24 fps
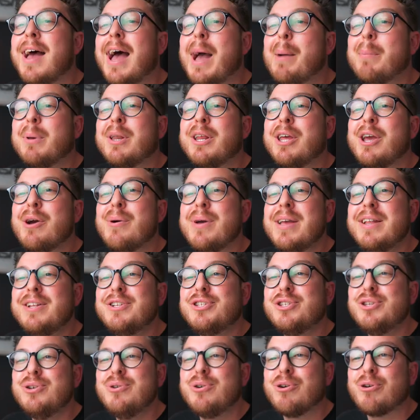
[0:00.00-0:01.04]
I'm going to go
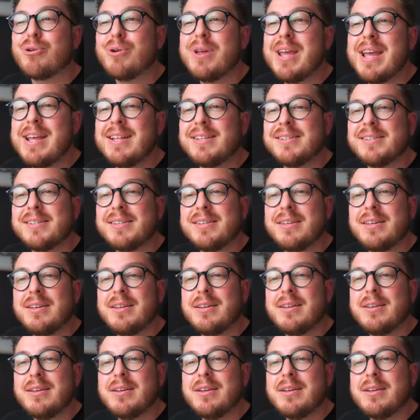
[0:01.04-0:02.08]
into create,
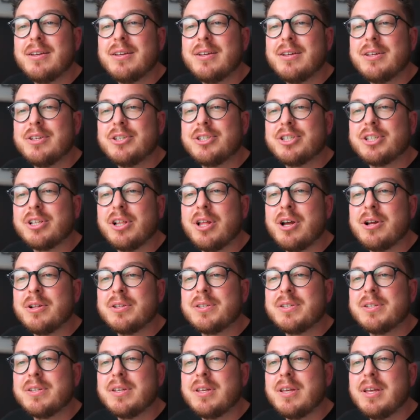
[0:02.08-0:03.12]

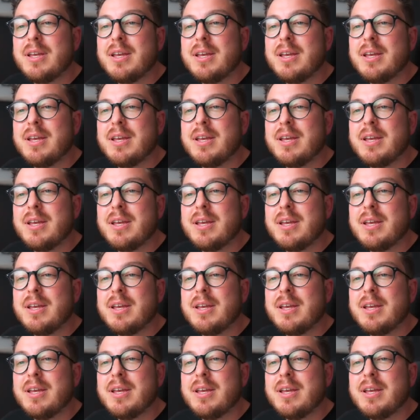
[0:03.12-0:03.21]
slot,